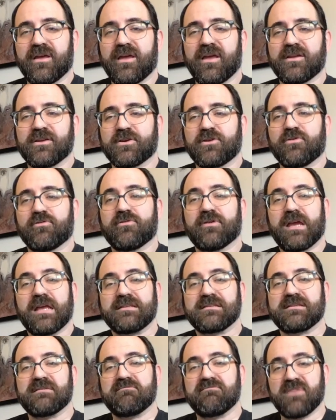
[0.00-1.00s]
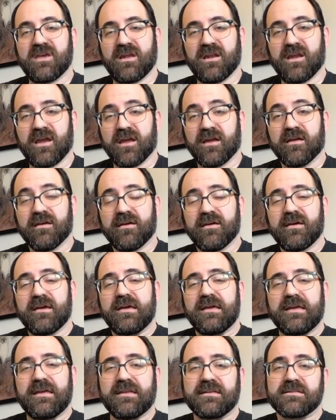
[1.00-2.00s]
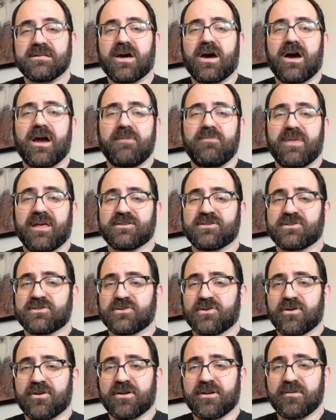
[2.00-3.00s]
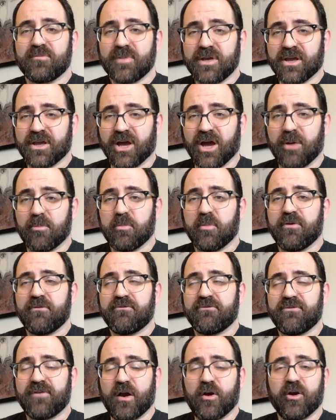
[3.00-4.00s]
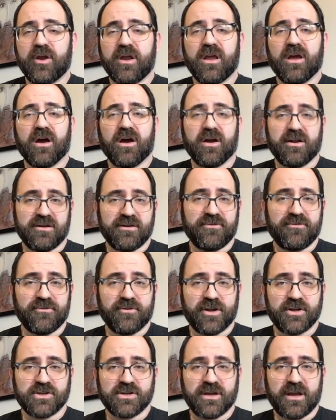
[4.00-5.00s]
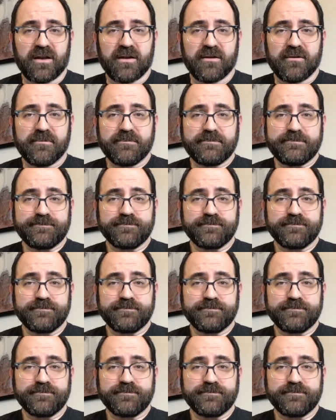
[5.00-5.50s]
and to create some meaning in time that's started to become very undifferentiated.